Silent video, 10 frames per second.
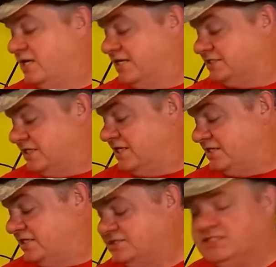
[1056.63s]
he said he
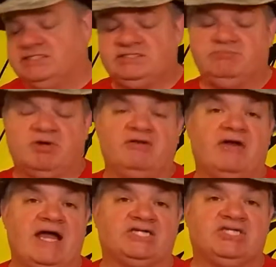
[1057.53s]
thinks that his
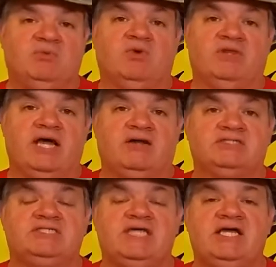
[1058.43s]
brother actually wore that
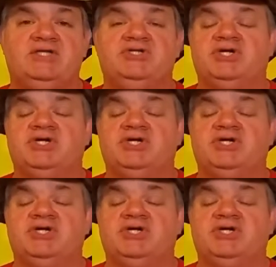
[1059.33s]
on stage.